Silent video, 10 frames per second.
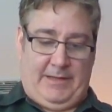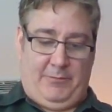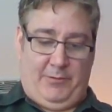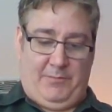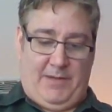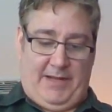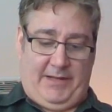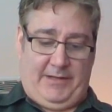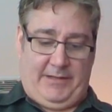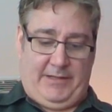
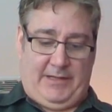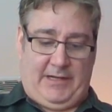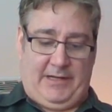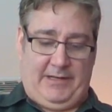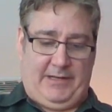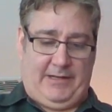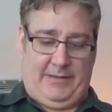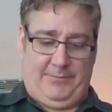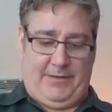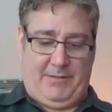made
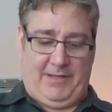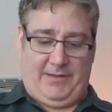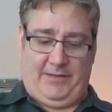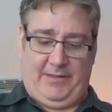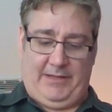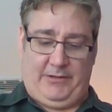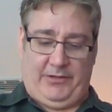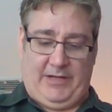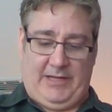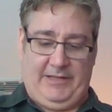the thing called
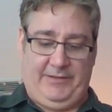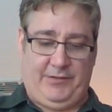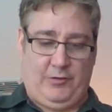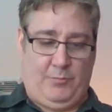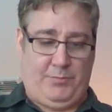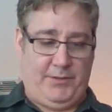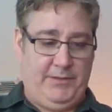honey soap.